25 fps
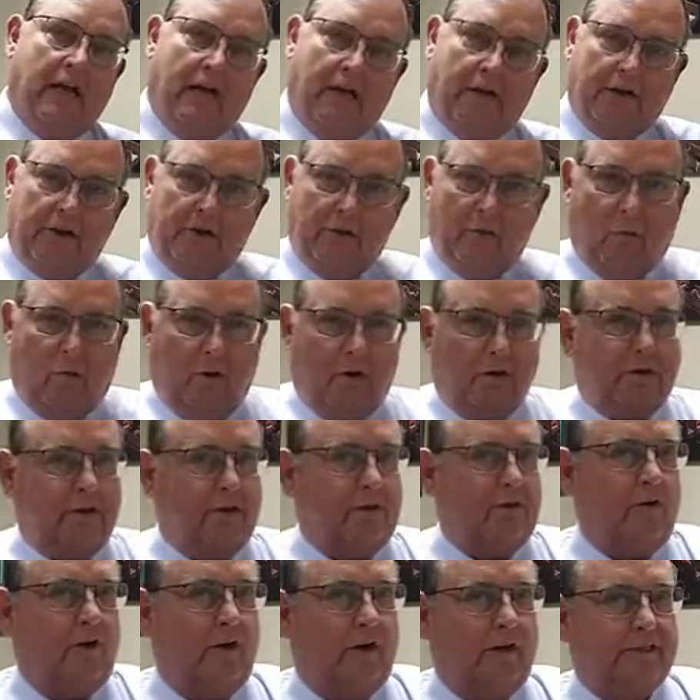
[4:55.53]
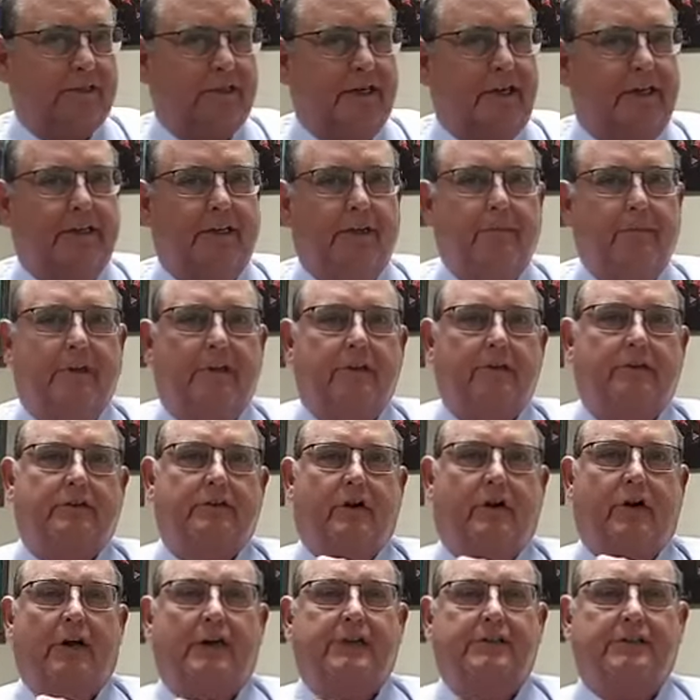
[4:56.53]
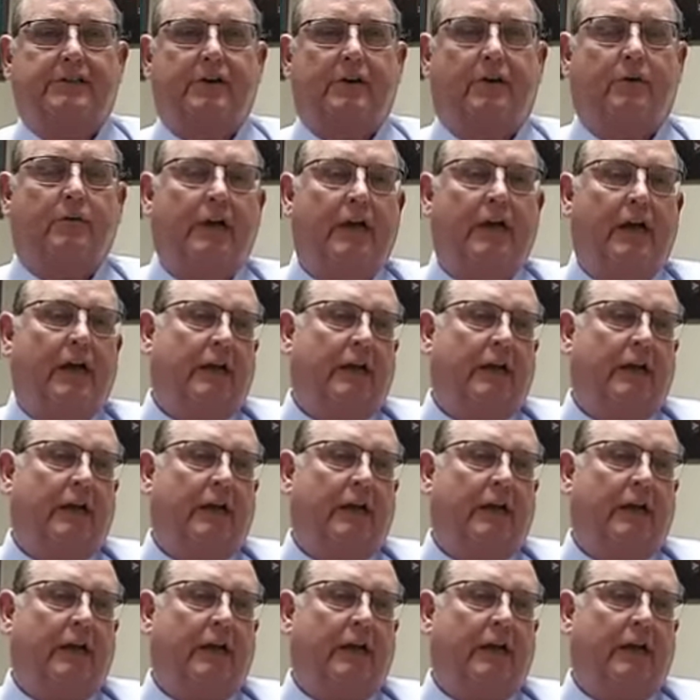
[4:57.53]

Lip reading: You walk across that demilitarized zone,